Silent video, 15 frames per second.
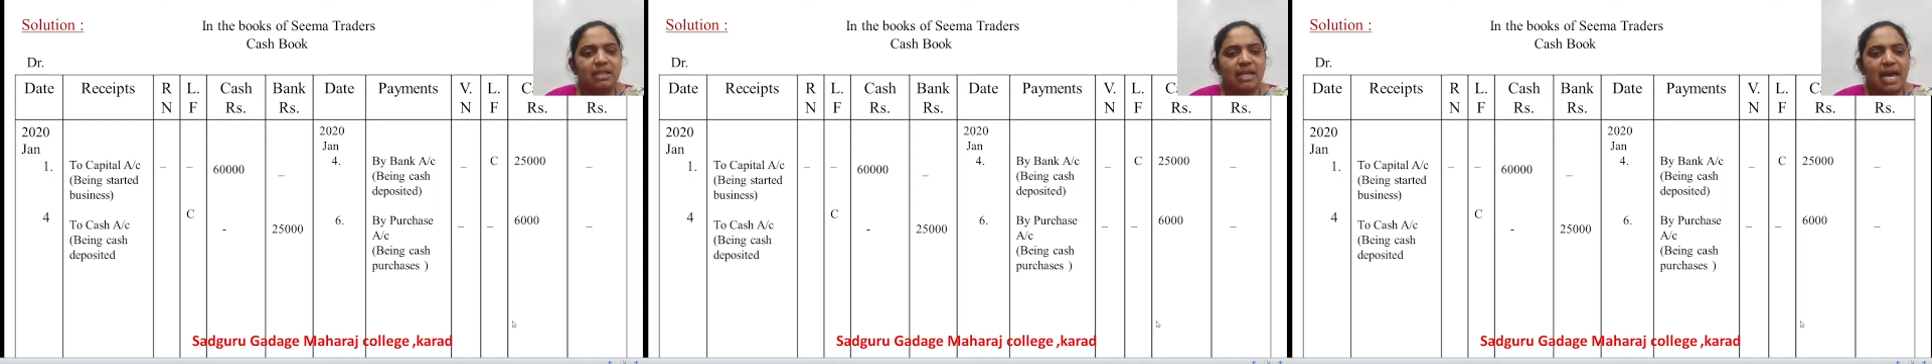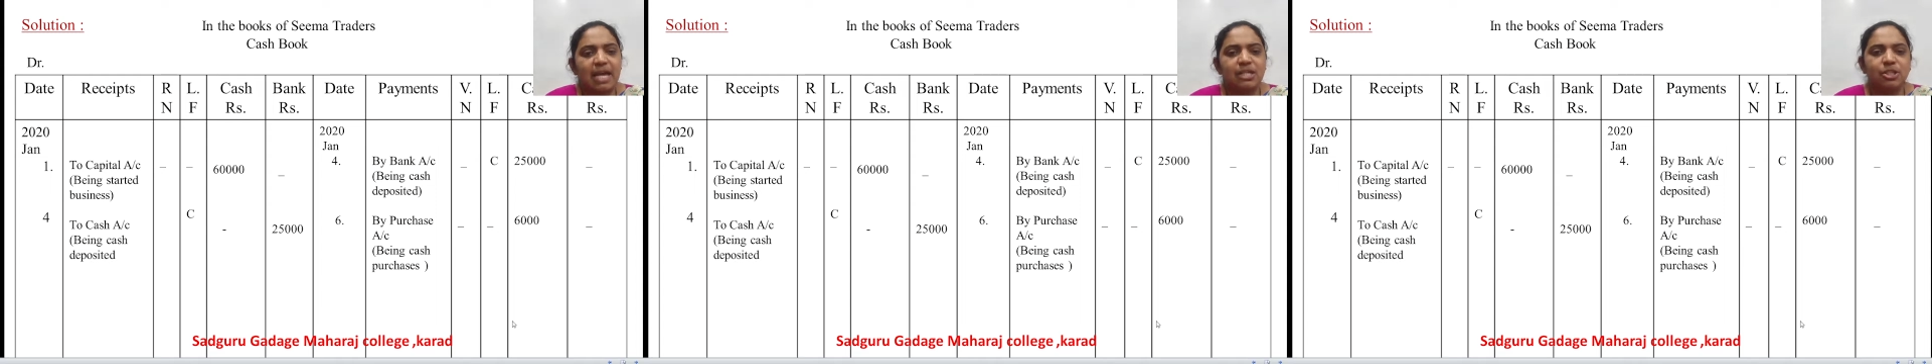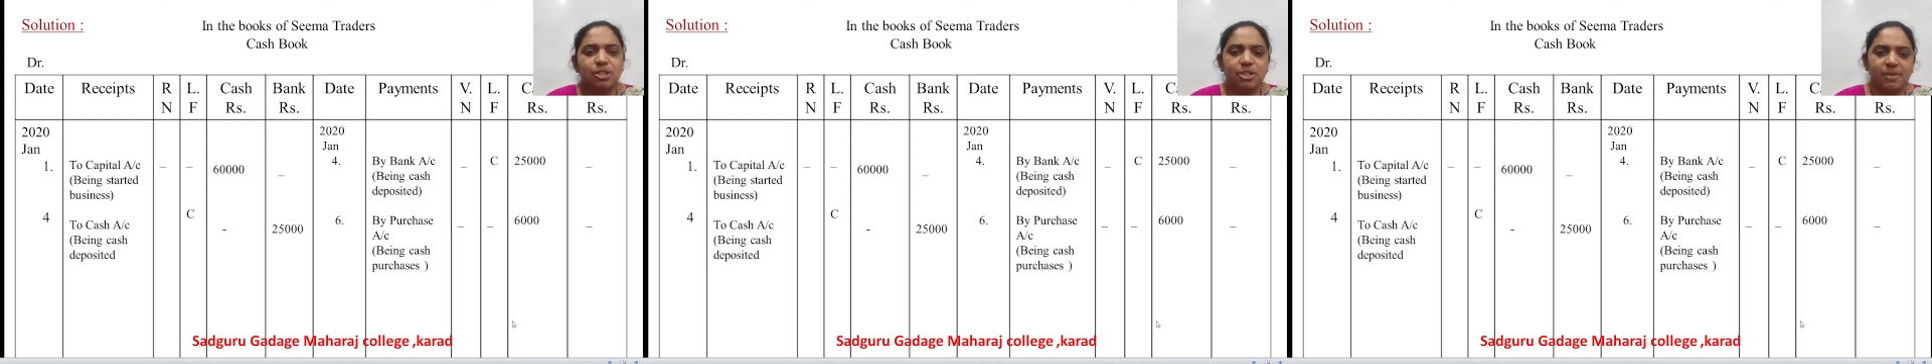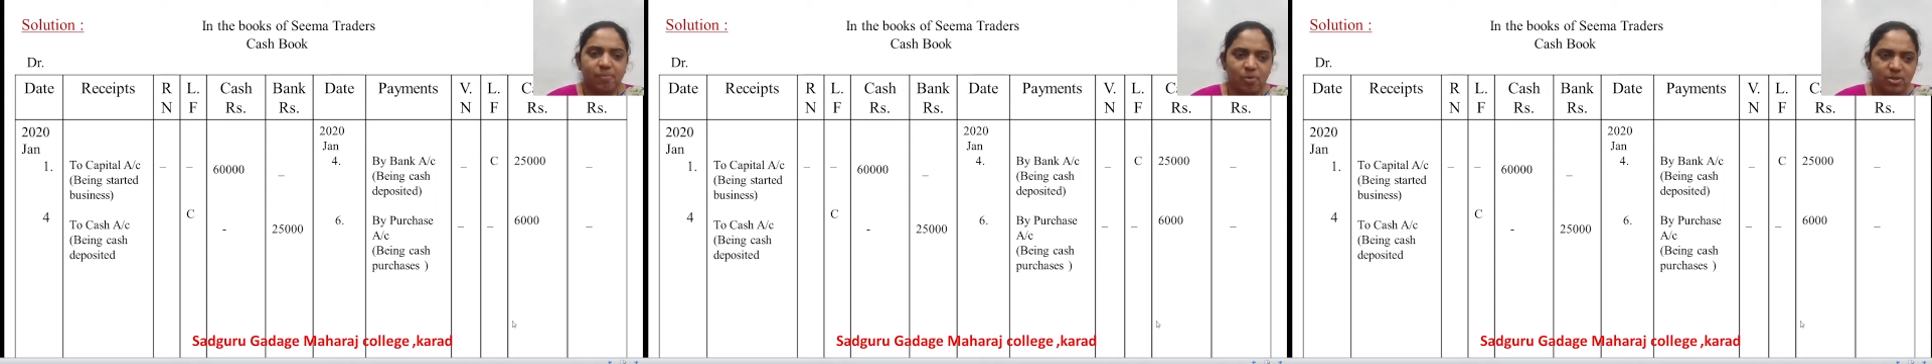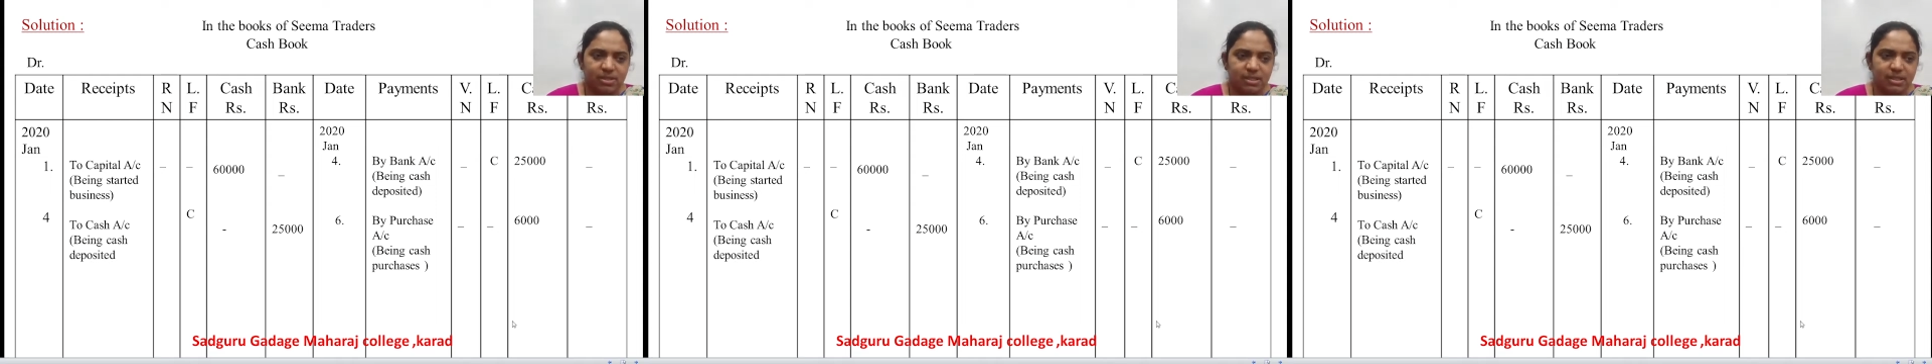cash
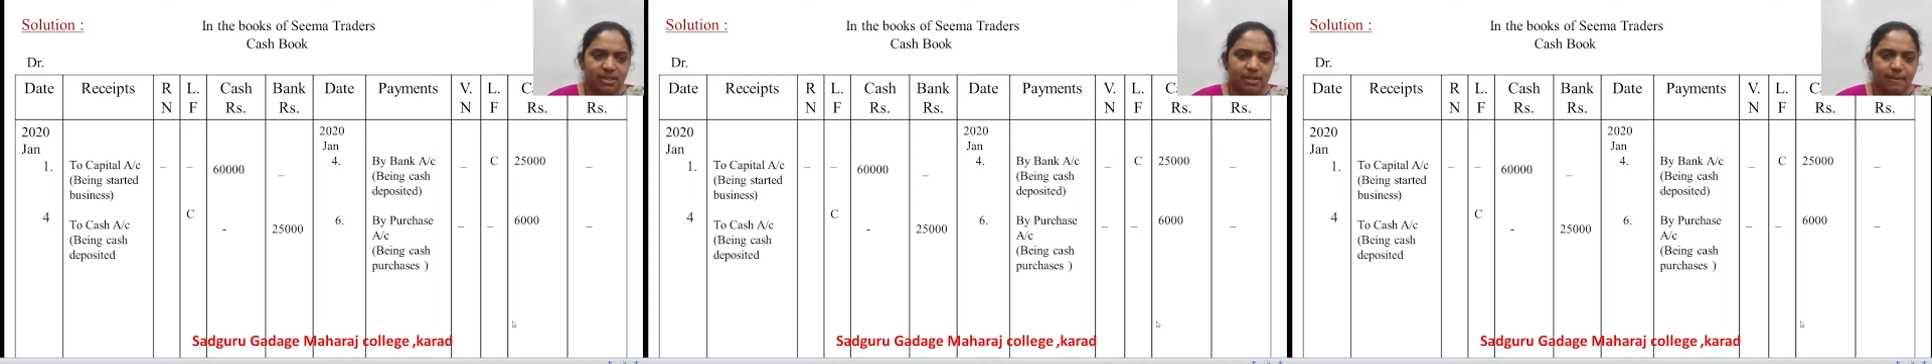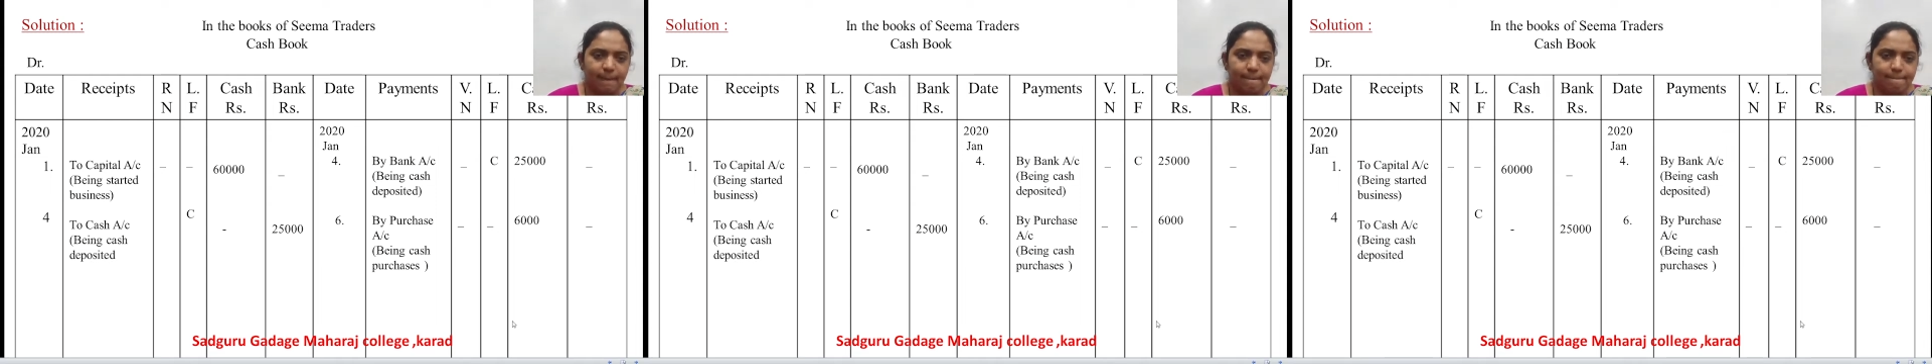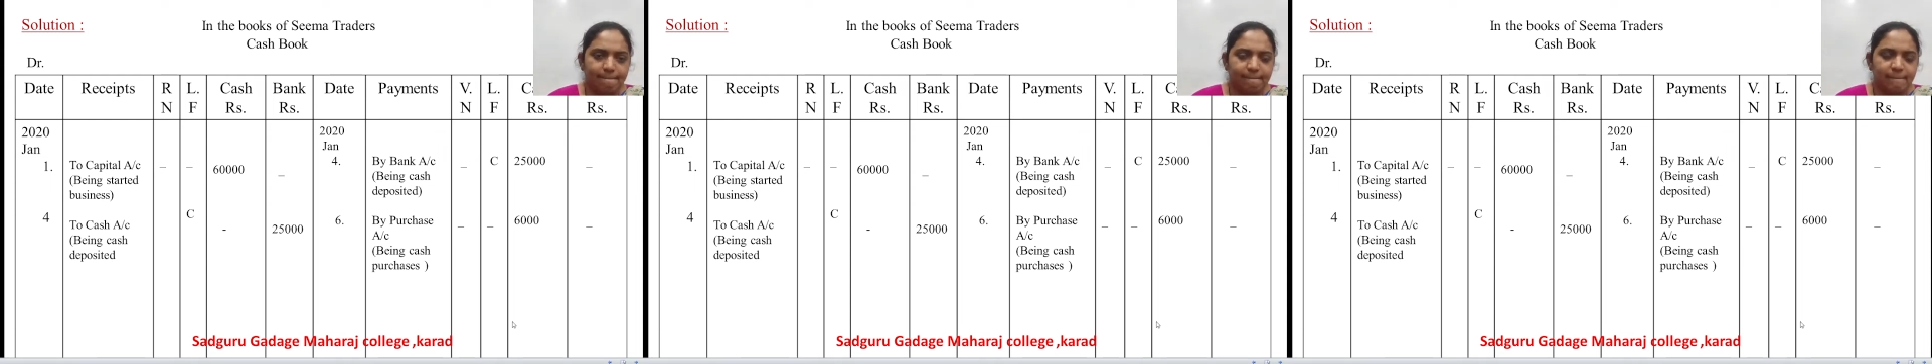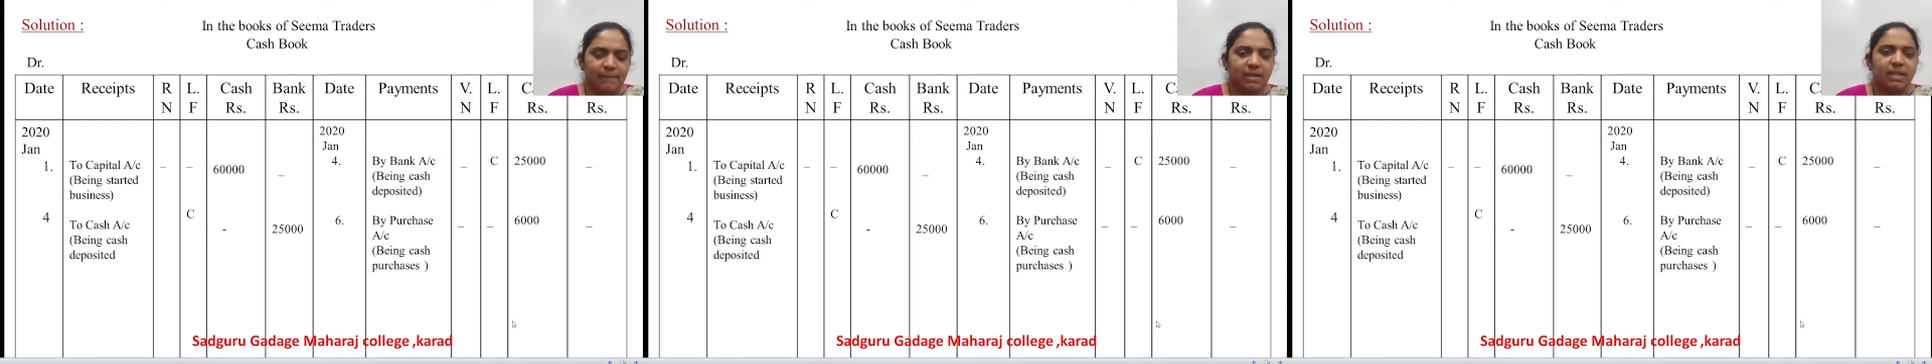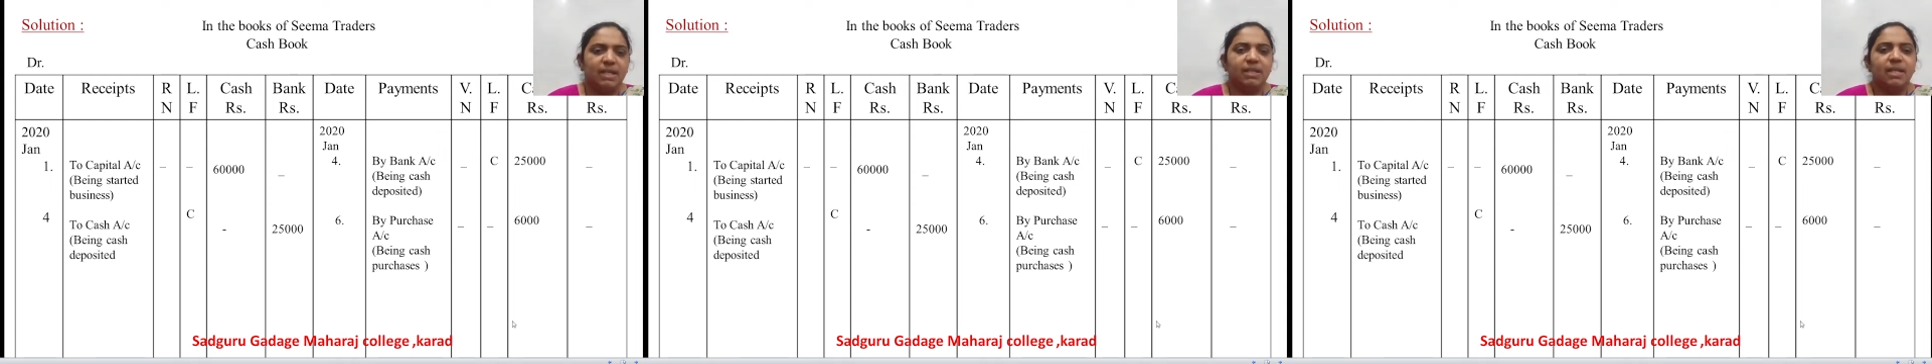deposited. In